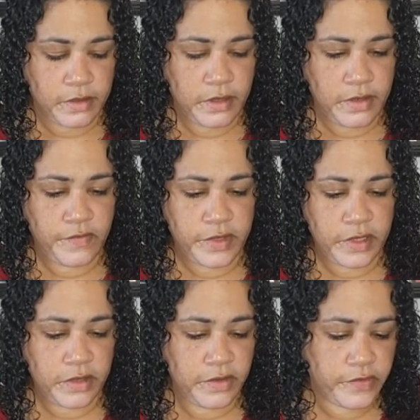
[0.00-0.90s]
Even though
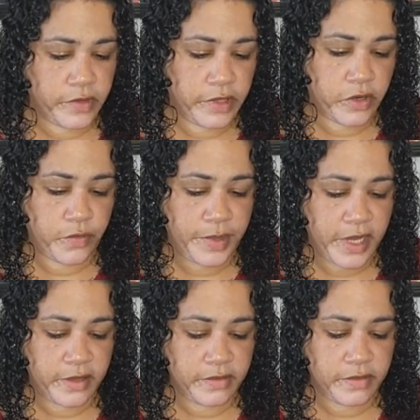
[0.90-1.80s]
these are little
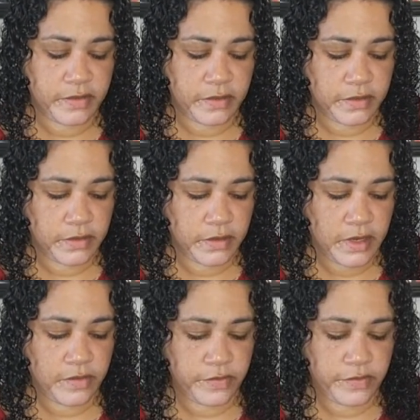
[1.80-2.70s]
pots,
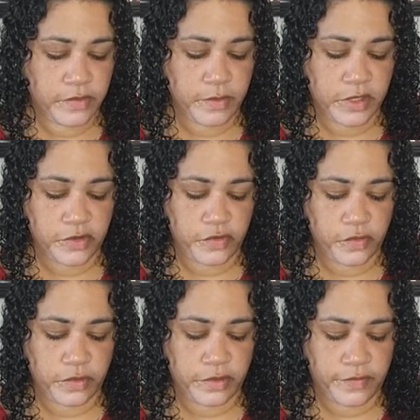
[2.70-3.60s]
that was too much
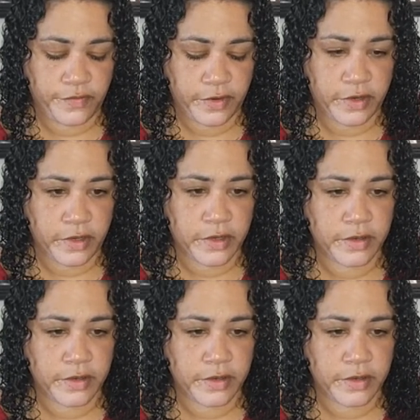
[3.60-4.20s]
soil for her.